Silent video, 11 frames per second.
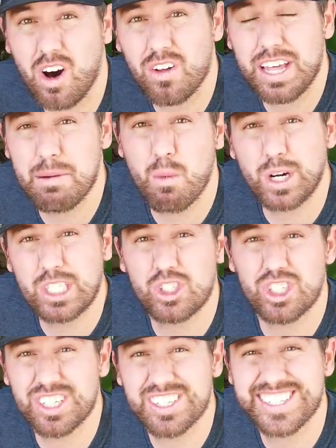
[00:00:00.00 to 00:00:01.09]
all that
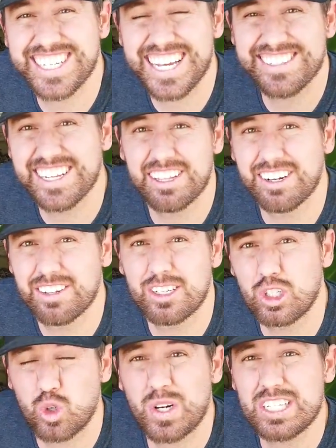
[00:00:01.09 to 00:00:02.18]
moisture stays in there. The
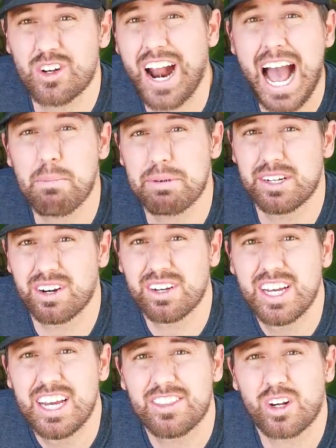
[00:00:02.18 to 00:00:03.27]
trees are happier.
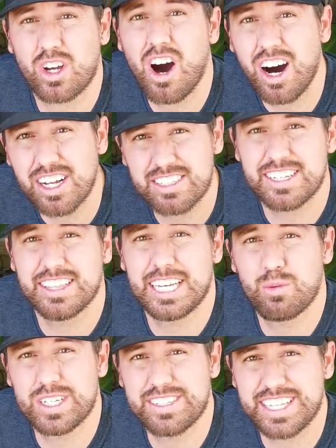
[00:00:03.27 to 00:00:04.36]
They're constantly
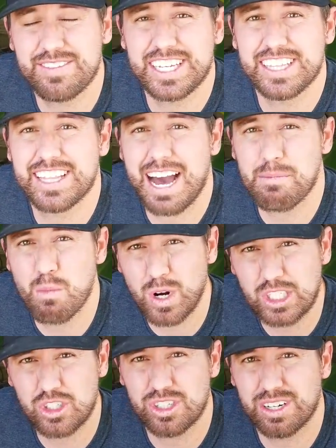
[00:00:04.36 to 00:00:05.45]
receiving that
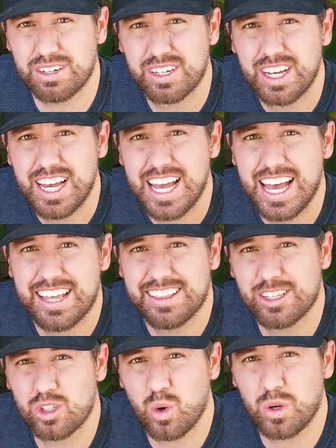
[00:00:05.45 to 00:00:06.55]
moisture.
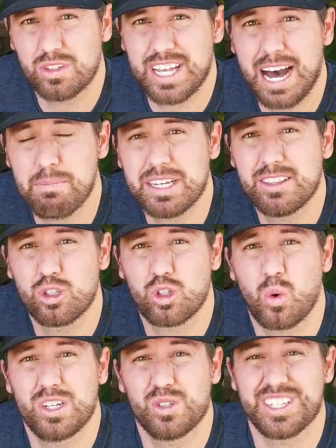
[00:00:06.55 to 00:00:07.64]
The soil's happy, the
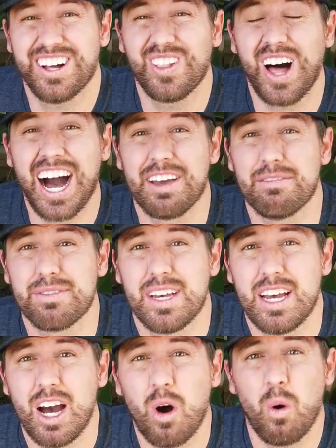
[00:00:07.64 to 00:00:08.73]
soil's alive.
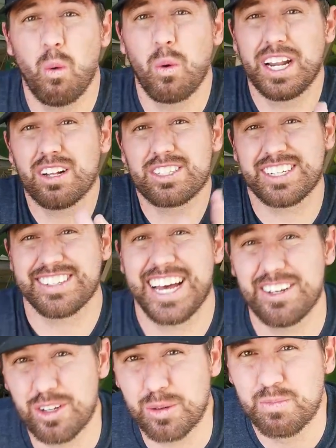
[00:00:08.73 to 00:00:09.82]
What else does that
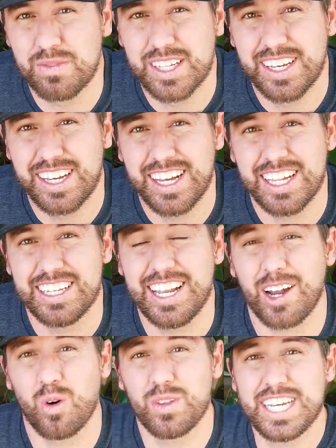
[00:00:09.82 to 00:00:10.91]
do?
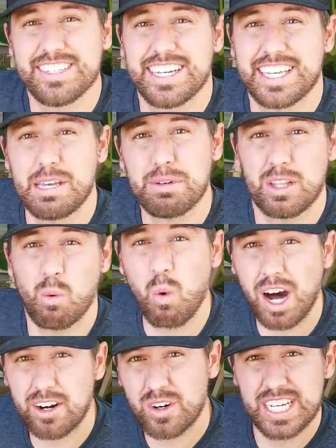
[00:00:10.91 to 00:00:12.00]
Not only is it keeping the
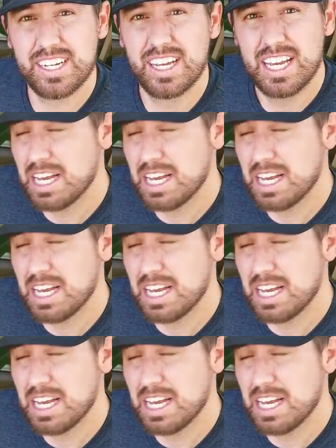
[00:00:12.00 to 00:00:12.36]
water in,